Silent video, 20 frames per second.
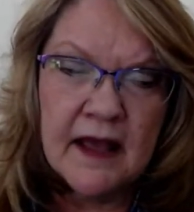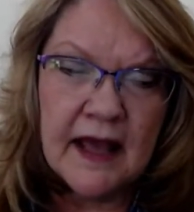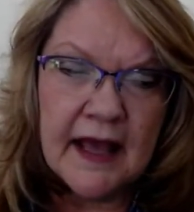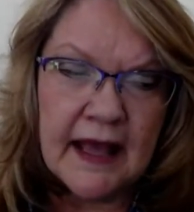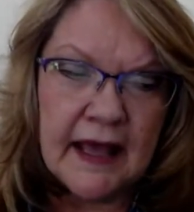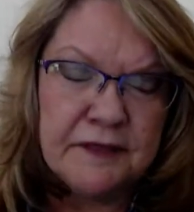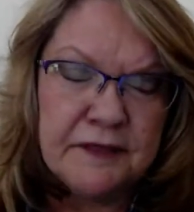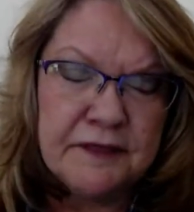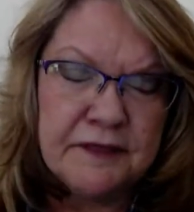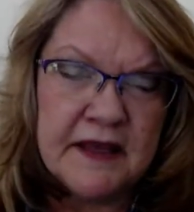
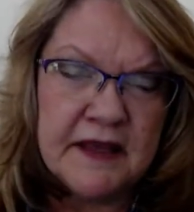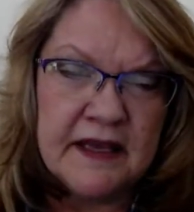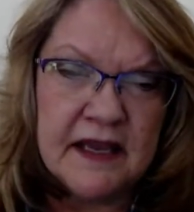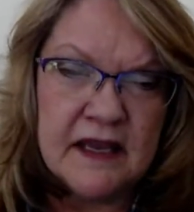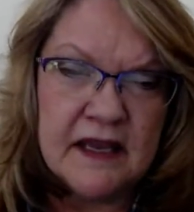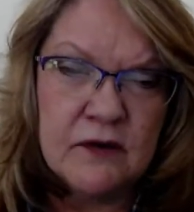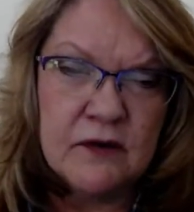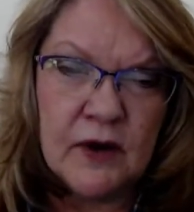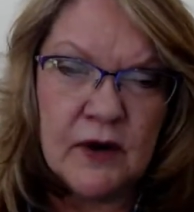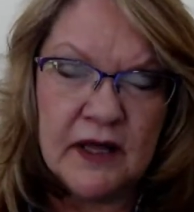and
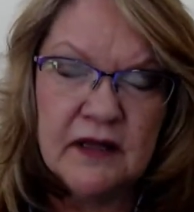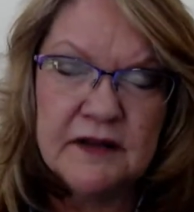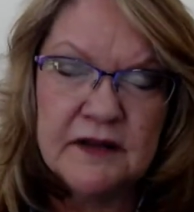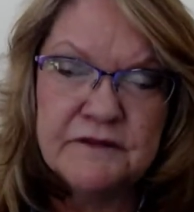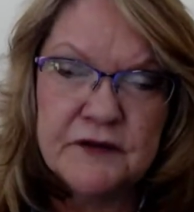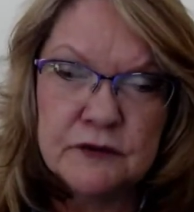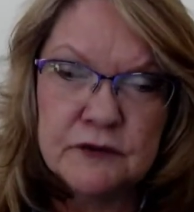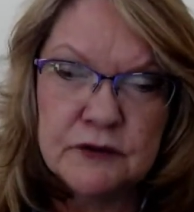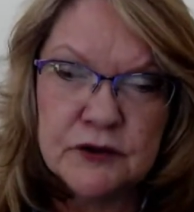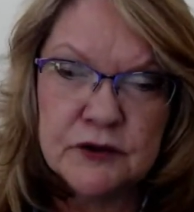thinking, well, if
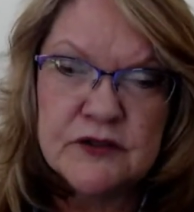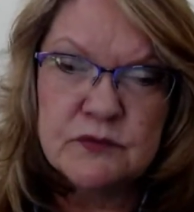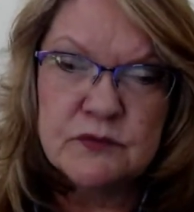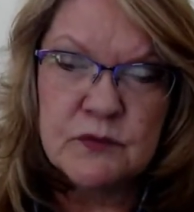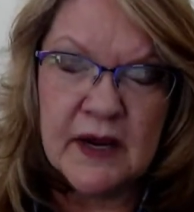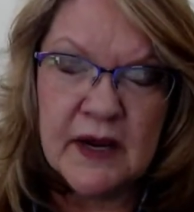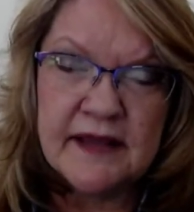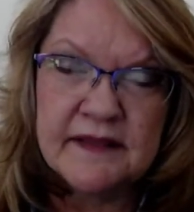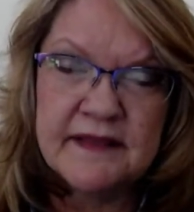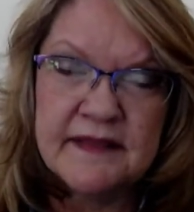you lose
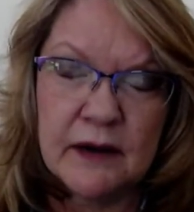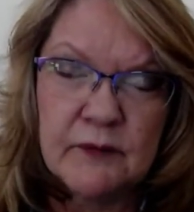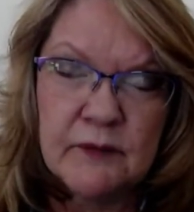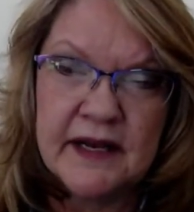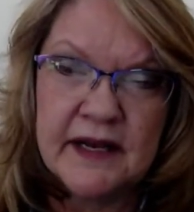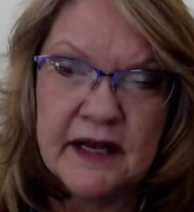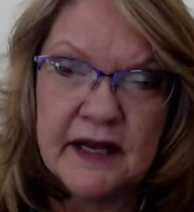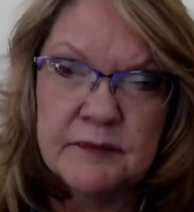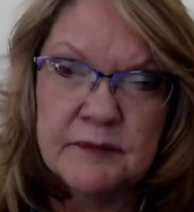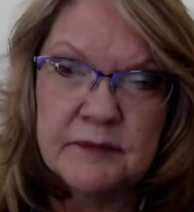weight, that would
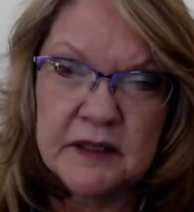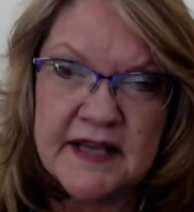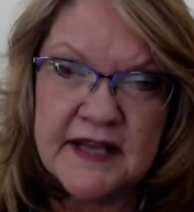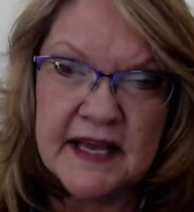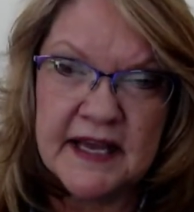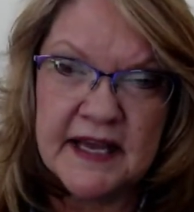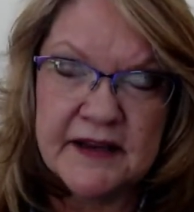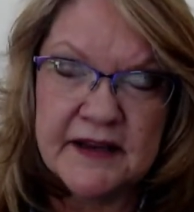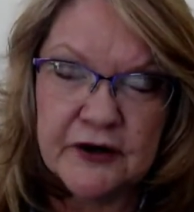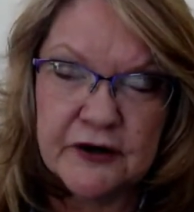help. I'll
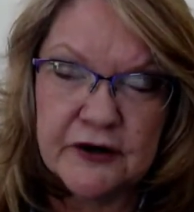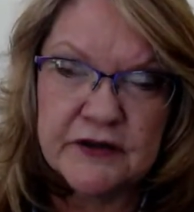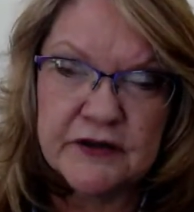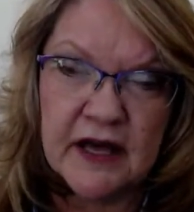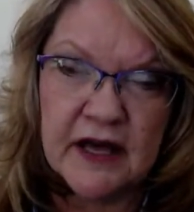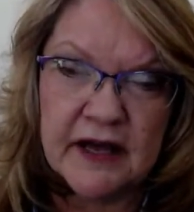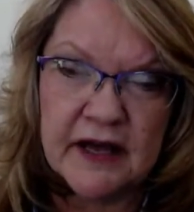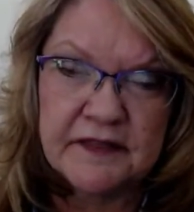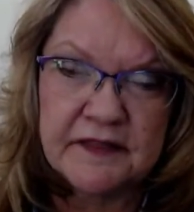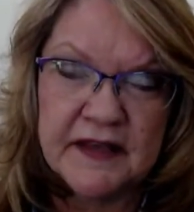take care of a
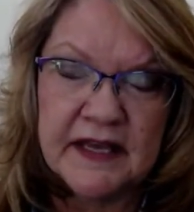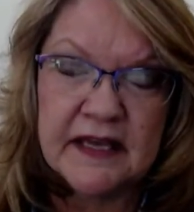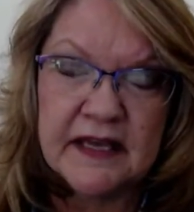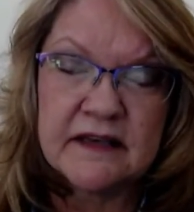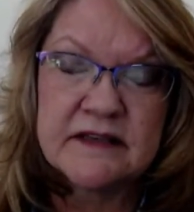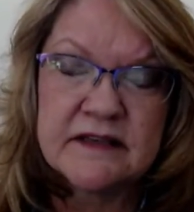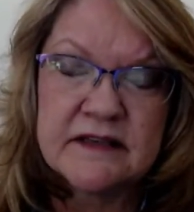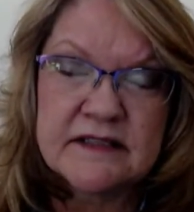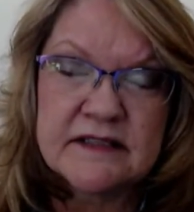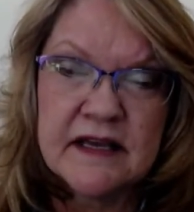lot of
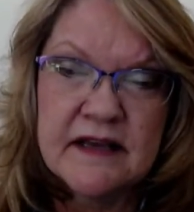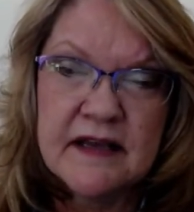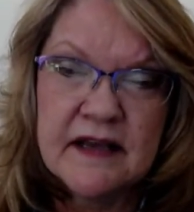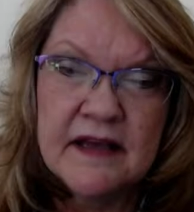things.